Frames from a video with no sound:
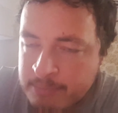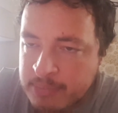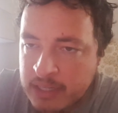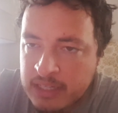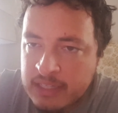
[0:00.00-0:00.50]

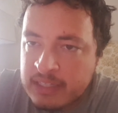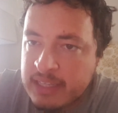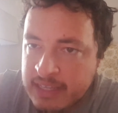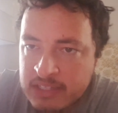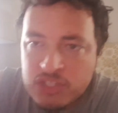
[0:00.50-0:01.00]
but
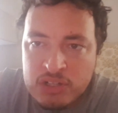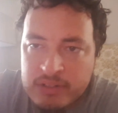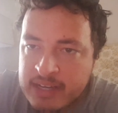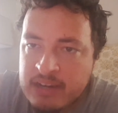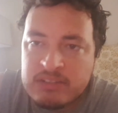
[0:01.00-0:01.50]
it
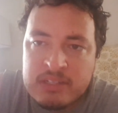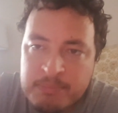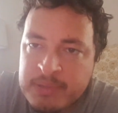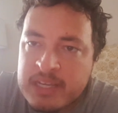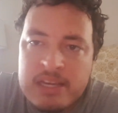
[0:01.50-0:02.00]
turned out to
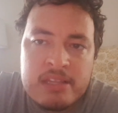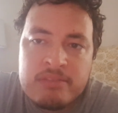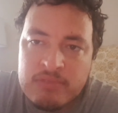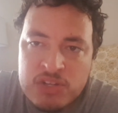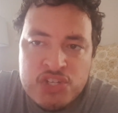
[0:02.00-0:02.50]
be
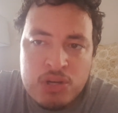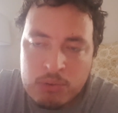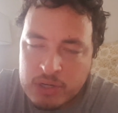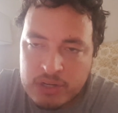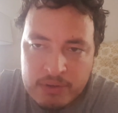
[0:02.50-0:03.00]
the
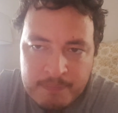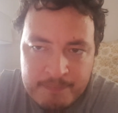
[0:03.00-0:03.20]
Joker.